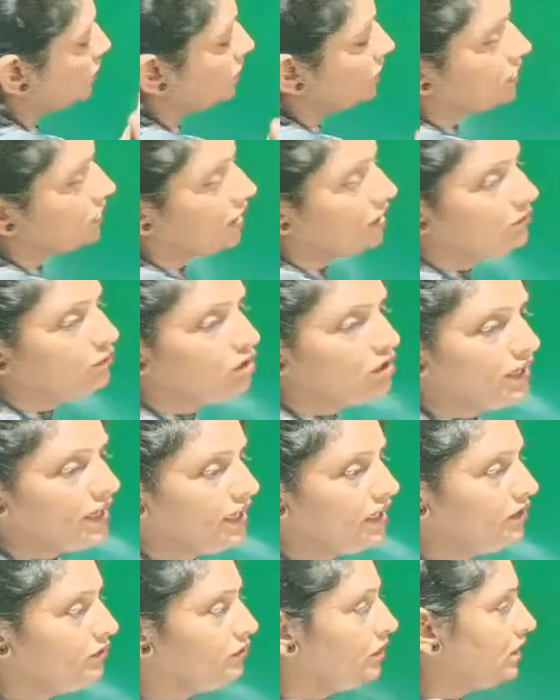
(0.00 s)
the
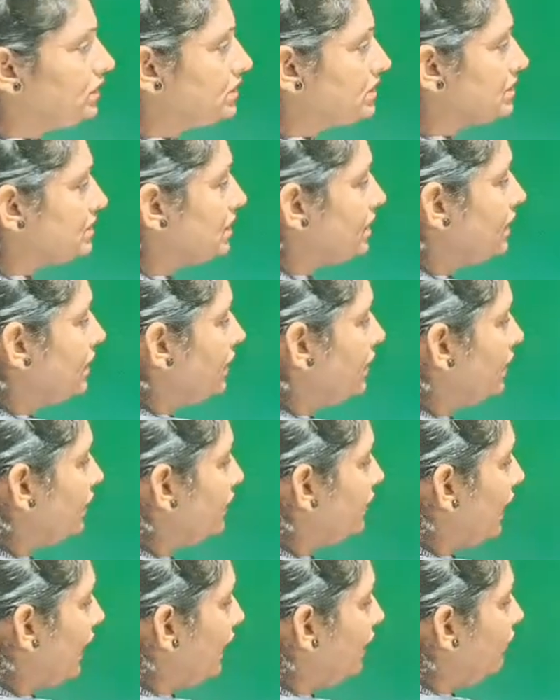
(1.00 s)
thermodynamics,
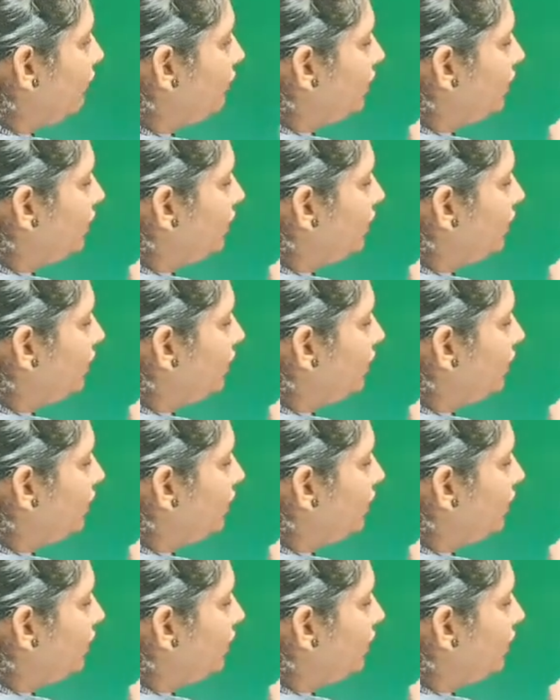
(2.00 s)
del